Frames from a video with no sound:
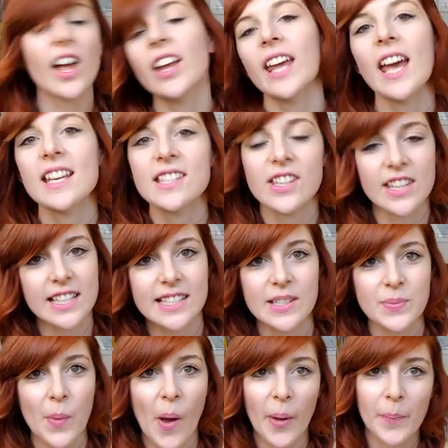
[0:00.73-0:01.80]
Okay, so this
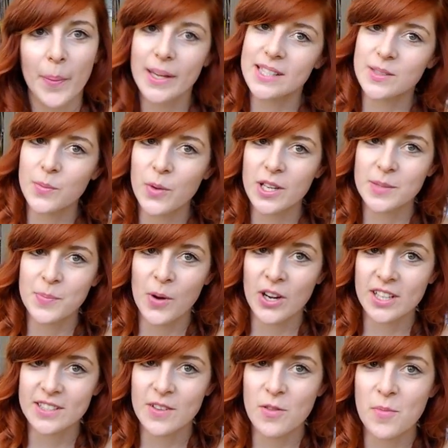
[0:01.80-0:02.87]
is my best and worst
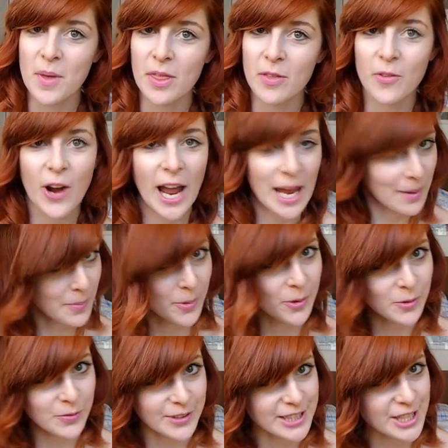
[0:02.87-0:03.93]
products of the month for
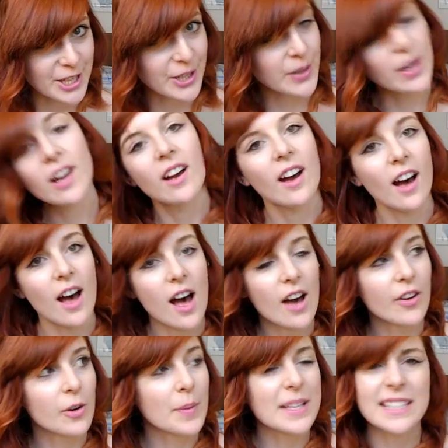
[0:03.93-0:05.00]
April video.
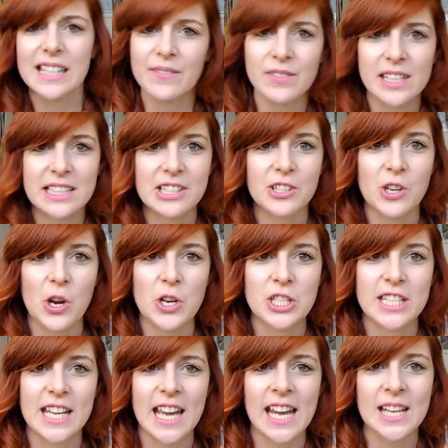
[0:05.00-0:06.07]
I've got about 7 things to show you
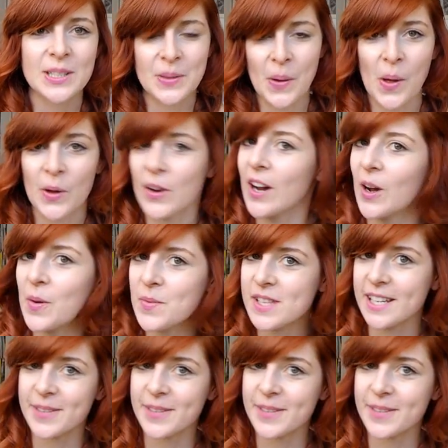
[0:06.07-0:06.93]
today, so I'll crack on with